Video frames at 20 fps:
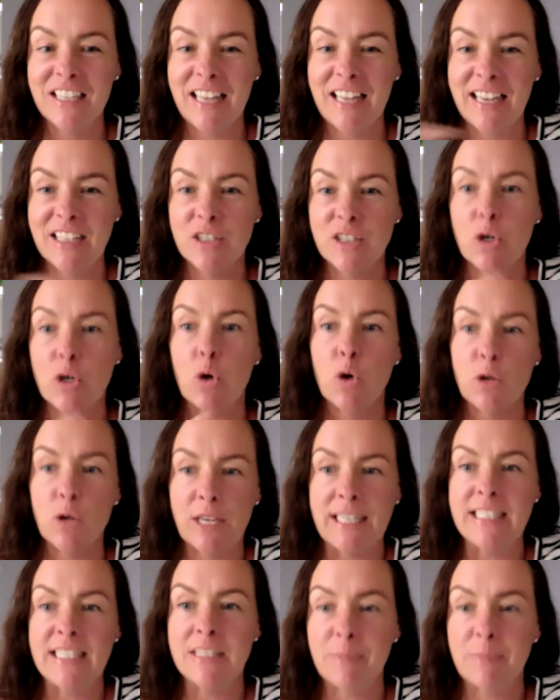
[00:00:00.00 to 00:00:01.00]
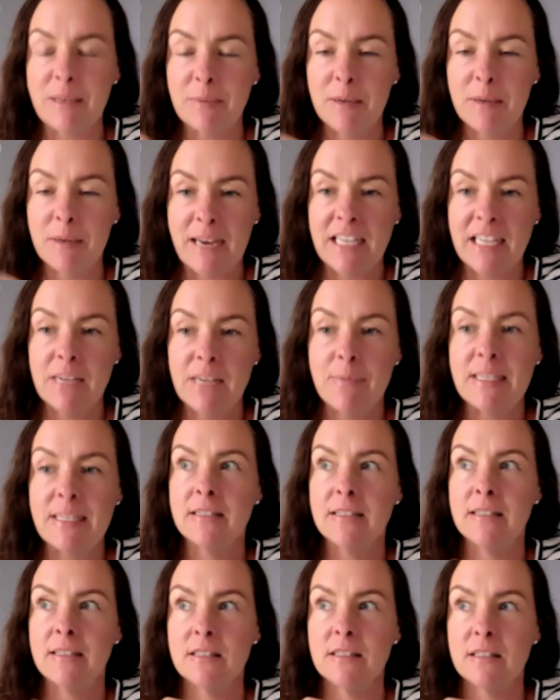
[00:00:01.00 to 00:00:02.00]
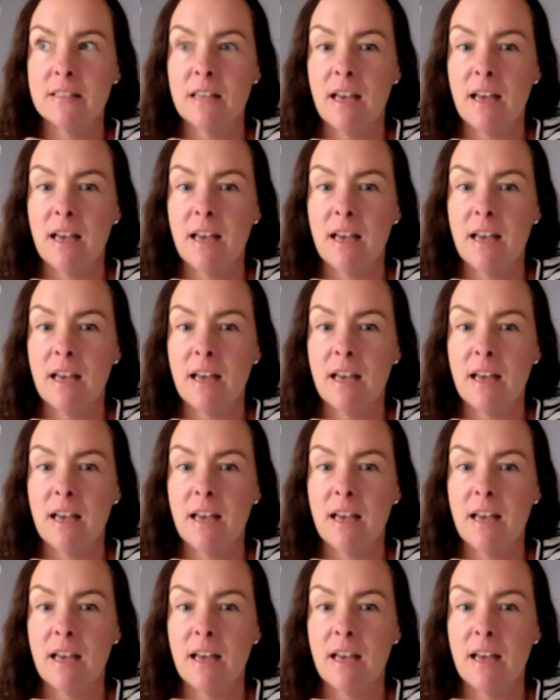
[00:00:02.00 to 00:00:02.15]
like talking to people about your business,